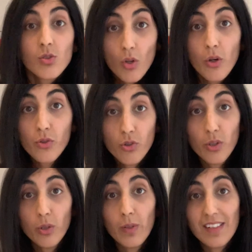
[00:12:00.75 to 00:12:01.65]
so
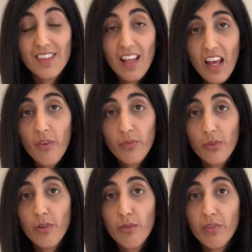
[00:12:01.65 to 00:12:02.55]
true, it's there
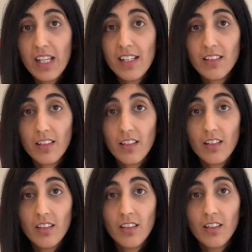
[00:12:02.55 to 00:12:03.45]
for a
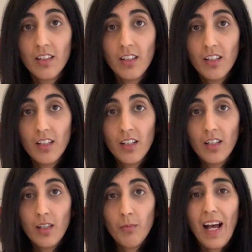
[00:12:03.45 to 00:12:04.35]
reason.
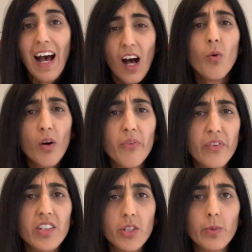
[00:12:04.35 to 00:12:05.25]
But how
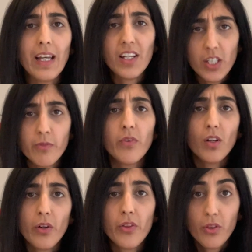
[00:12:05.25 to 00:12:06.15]
often do we actually
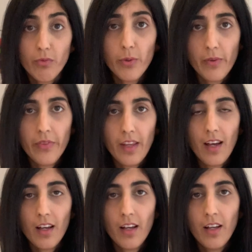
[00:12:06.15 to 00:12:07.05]
follow through on
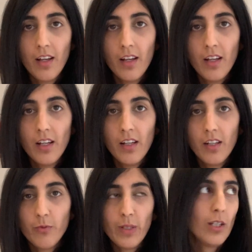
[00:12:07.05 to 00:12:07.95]
that?
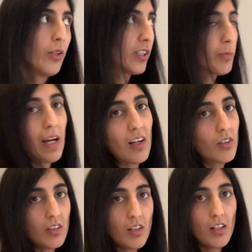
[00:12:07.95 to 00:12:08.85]
If we looked back
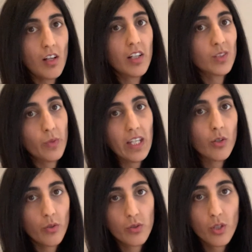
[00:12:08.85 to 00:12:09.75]
on our last
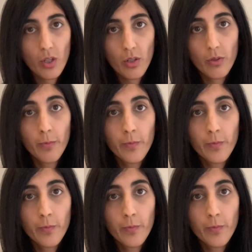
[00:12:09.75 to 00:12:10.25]
week or two,